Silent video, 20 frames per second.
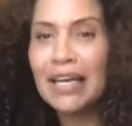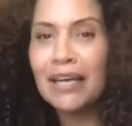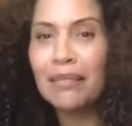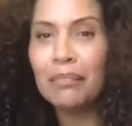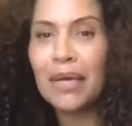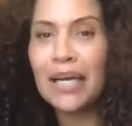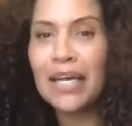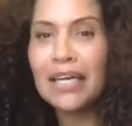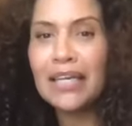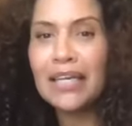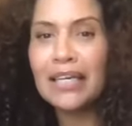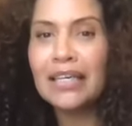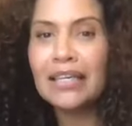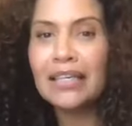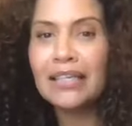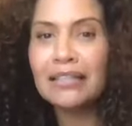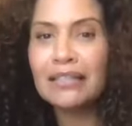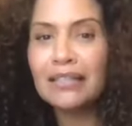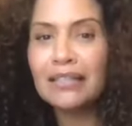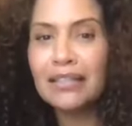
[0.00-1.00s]
My
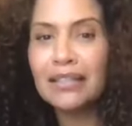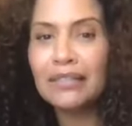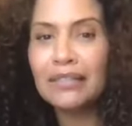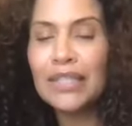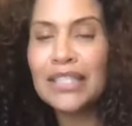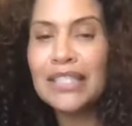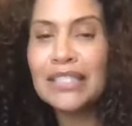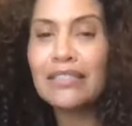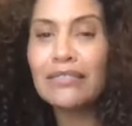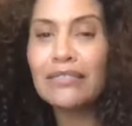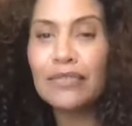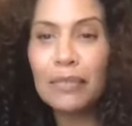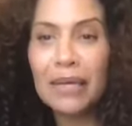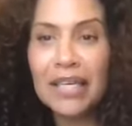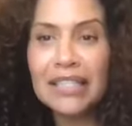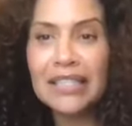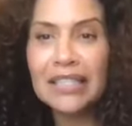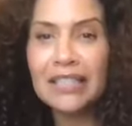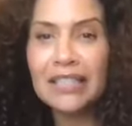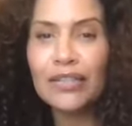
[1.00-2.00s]
reason from
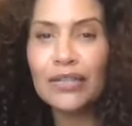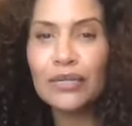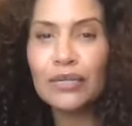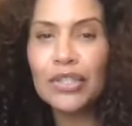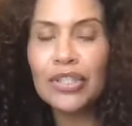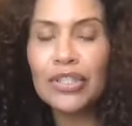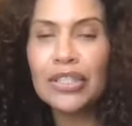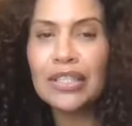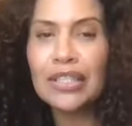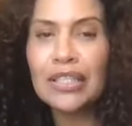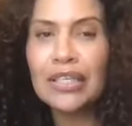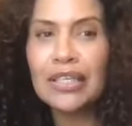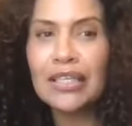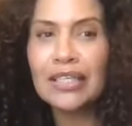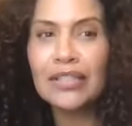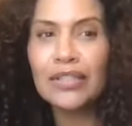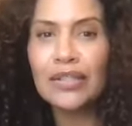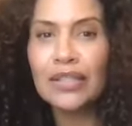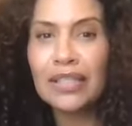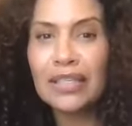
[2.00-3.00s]
asking this question
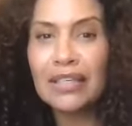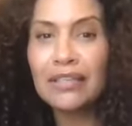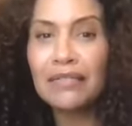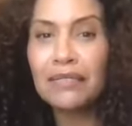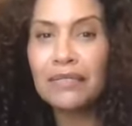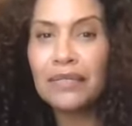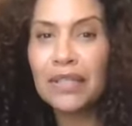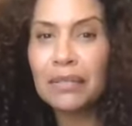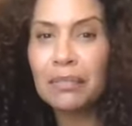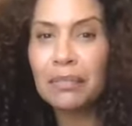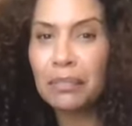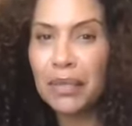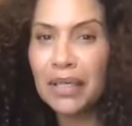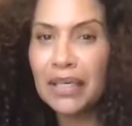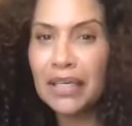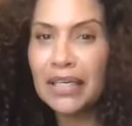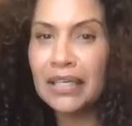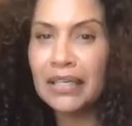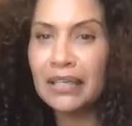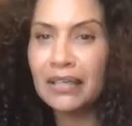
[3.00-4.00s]
is to give the
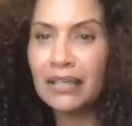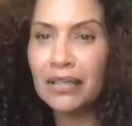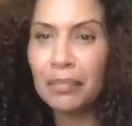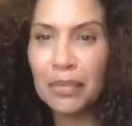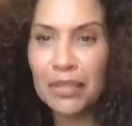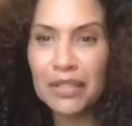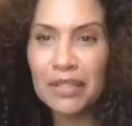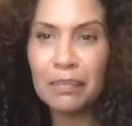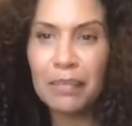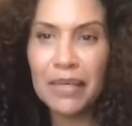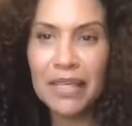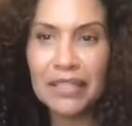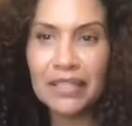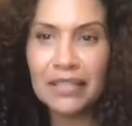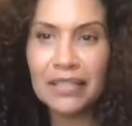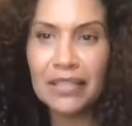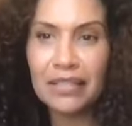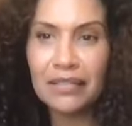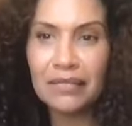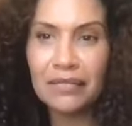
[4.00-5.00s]
buyer a
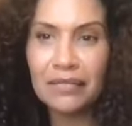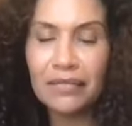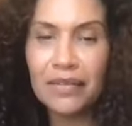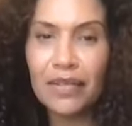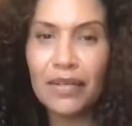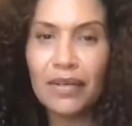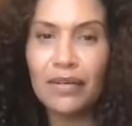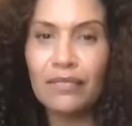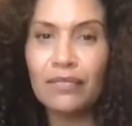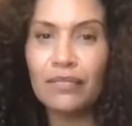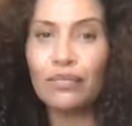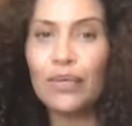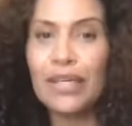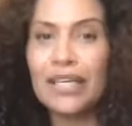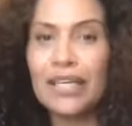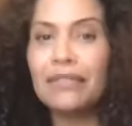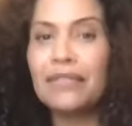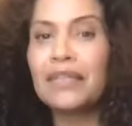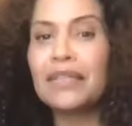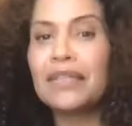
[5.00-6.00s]
perspective of
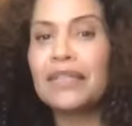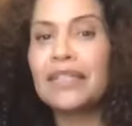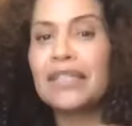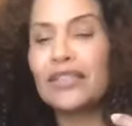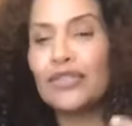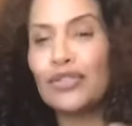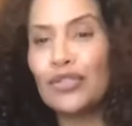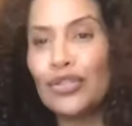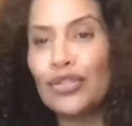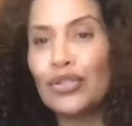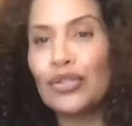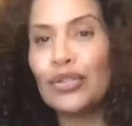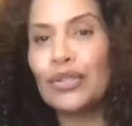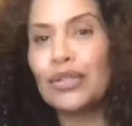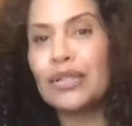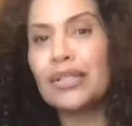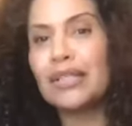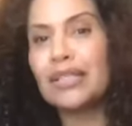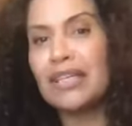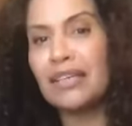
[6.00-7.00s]
whatever
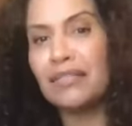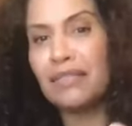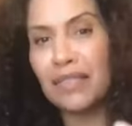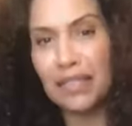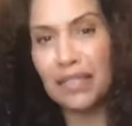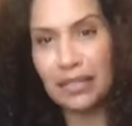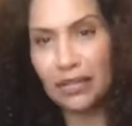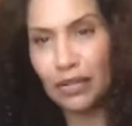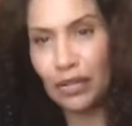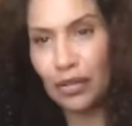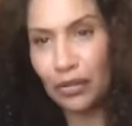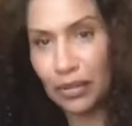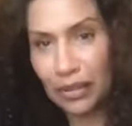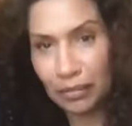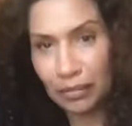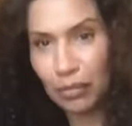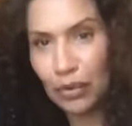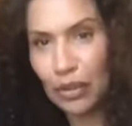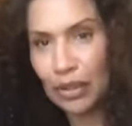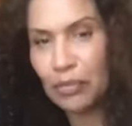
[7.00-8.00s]
concern, if it's you know the
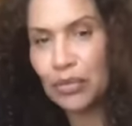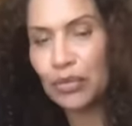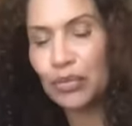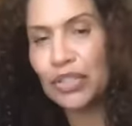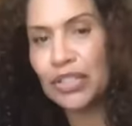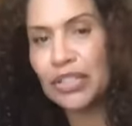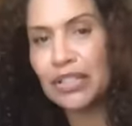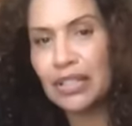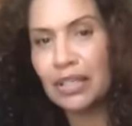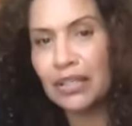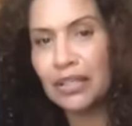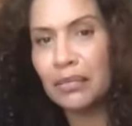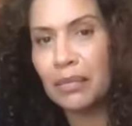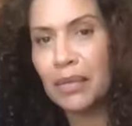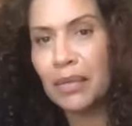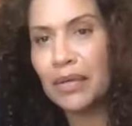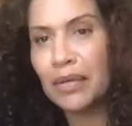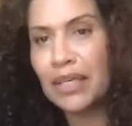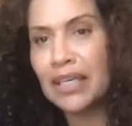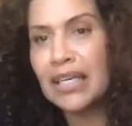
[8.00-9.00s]
employment we just talked
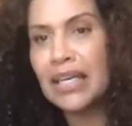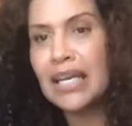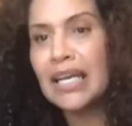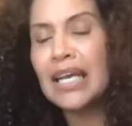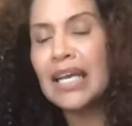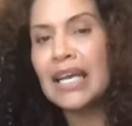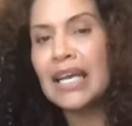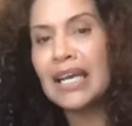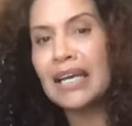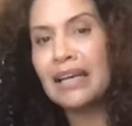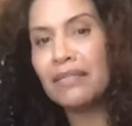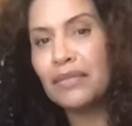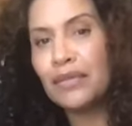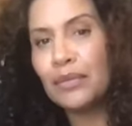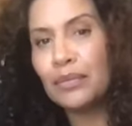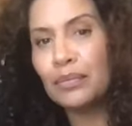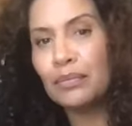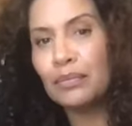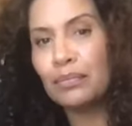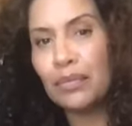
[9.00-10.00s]
about it, if
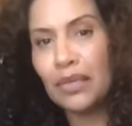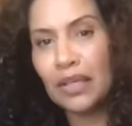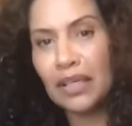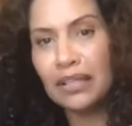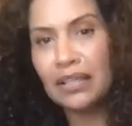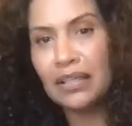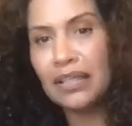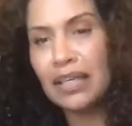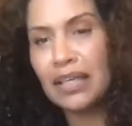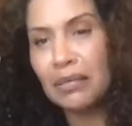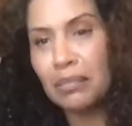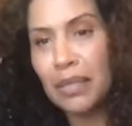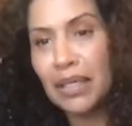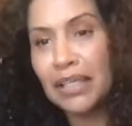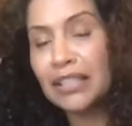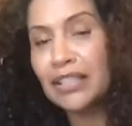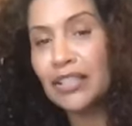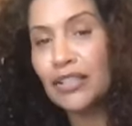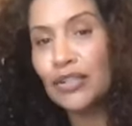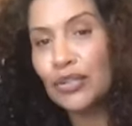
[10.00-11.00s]
you and the
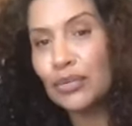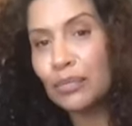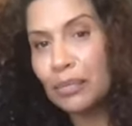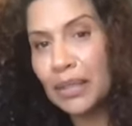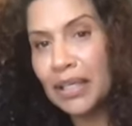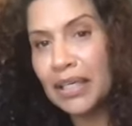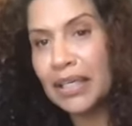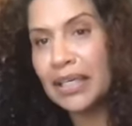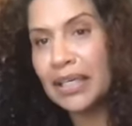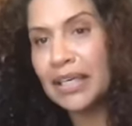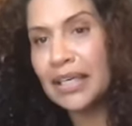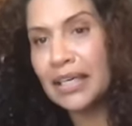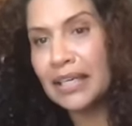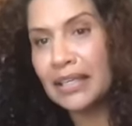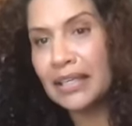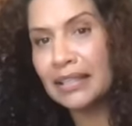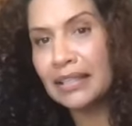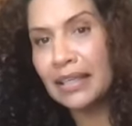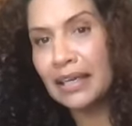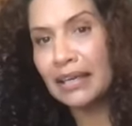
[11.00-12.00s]
ability to
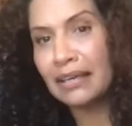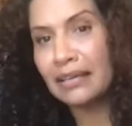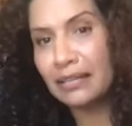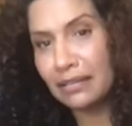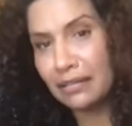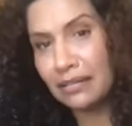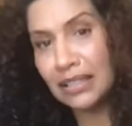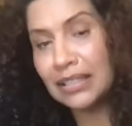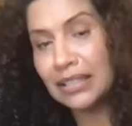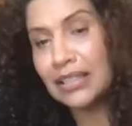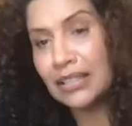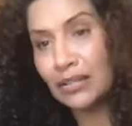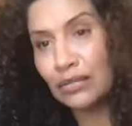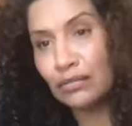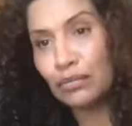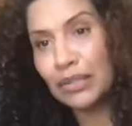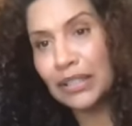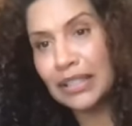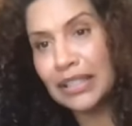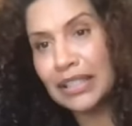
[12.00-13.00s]
buy that this is
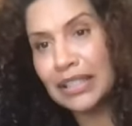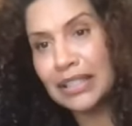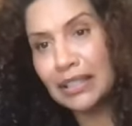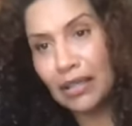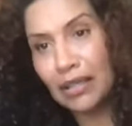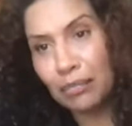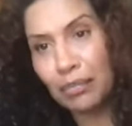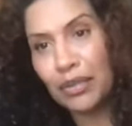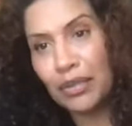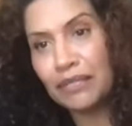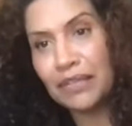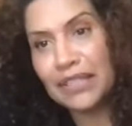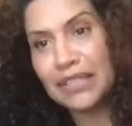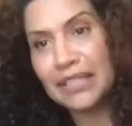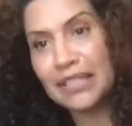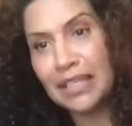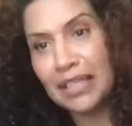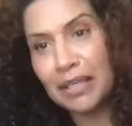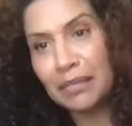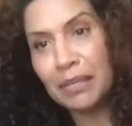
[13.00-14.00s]
really perfect
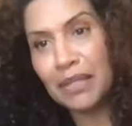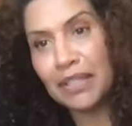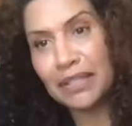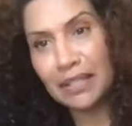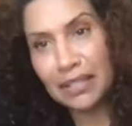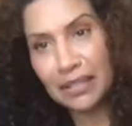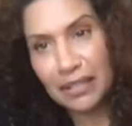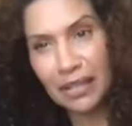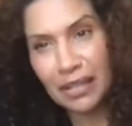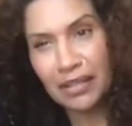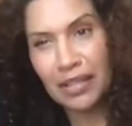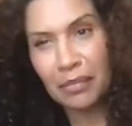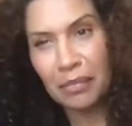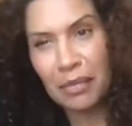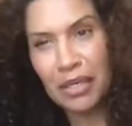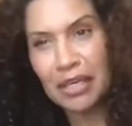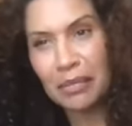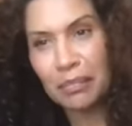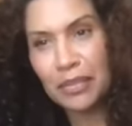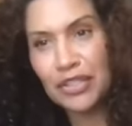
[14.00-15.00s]
time because there's not that
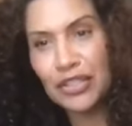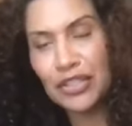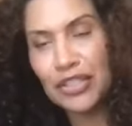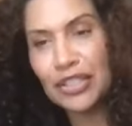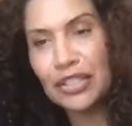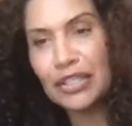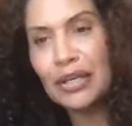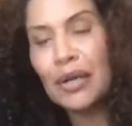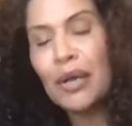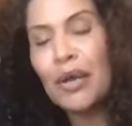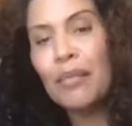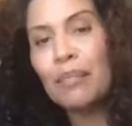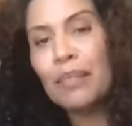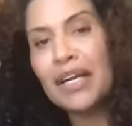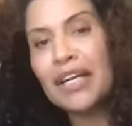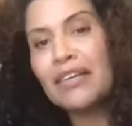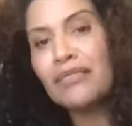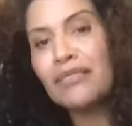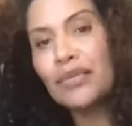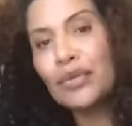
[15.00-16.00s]
many competition
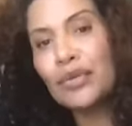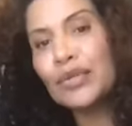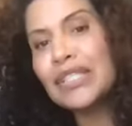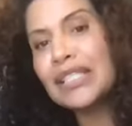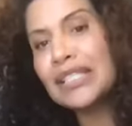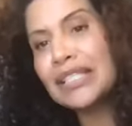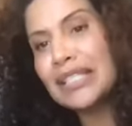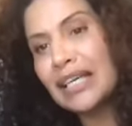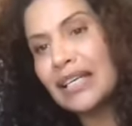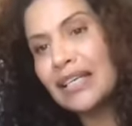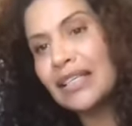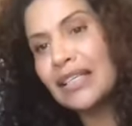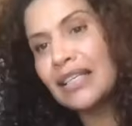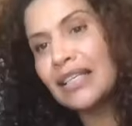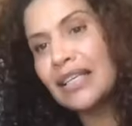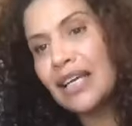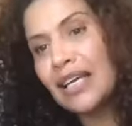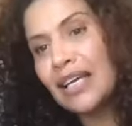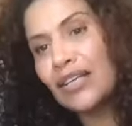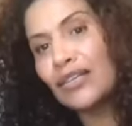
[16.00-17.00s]
but if you're
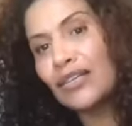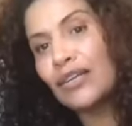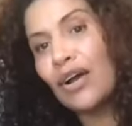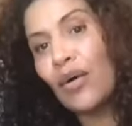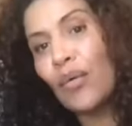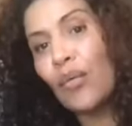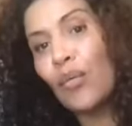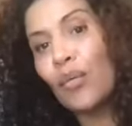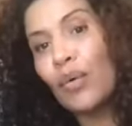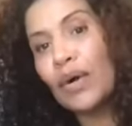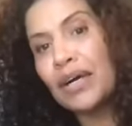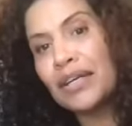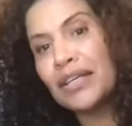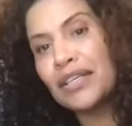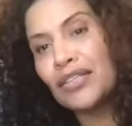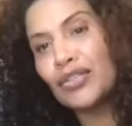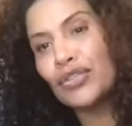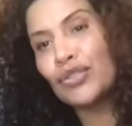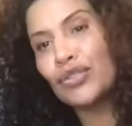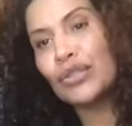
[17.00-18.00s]
standing and not
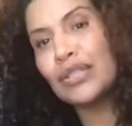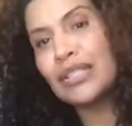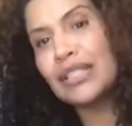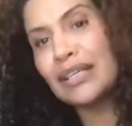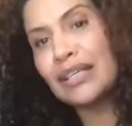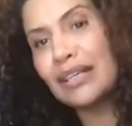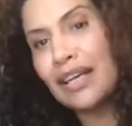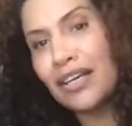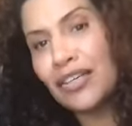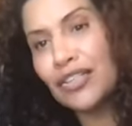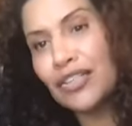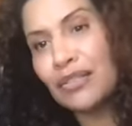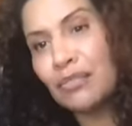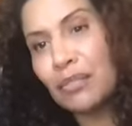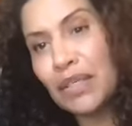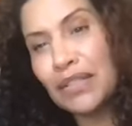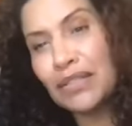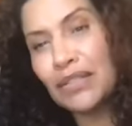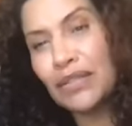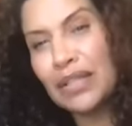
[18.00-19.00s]
wanting to take an action
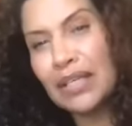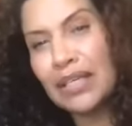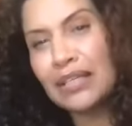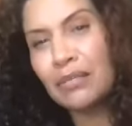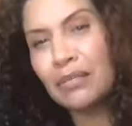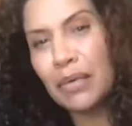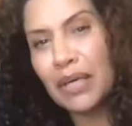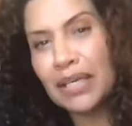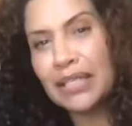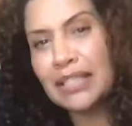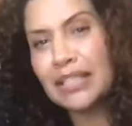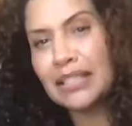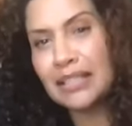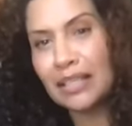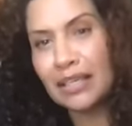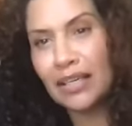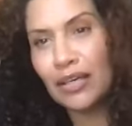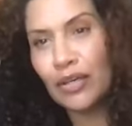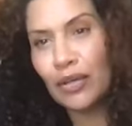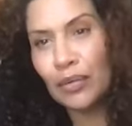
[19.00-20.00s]
because you think the price is
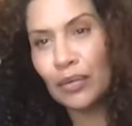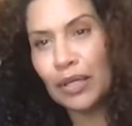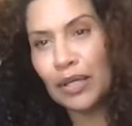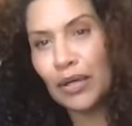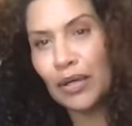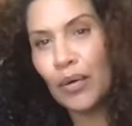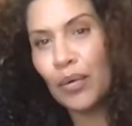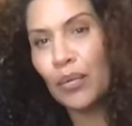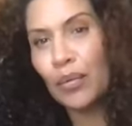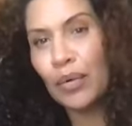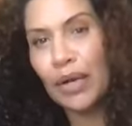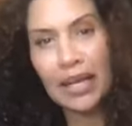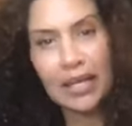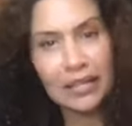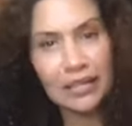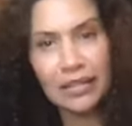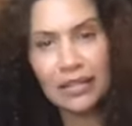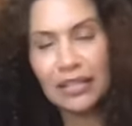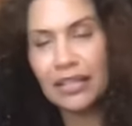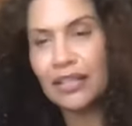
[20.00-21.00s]
going to go low
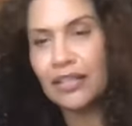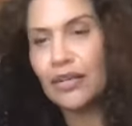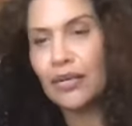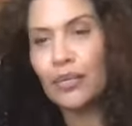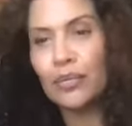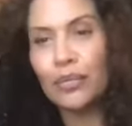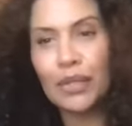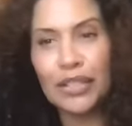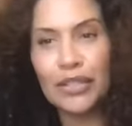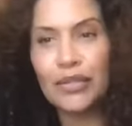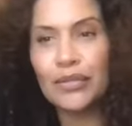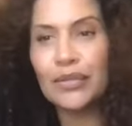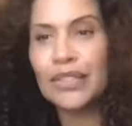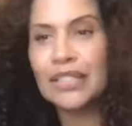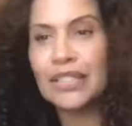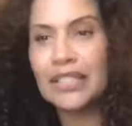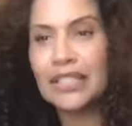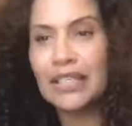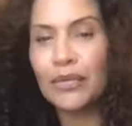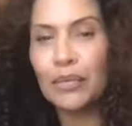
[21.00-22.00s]
as a lender what do you
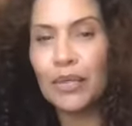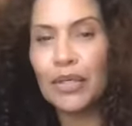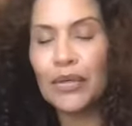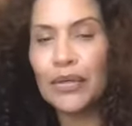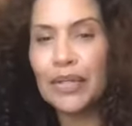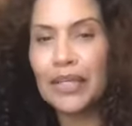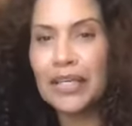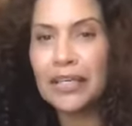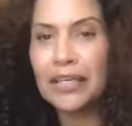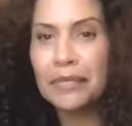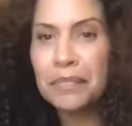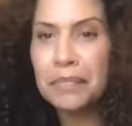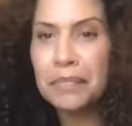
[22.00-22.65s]
see and what do you think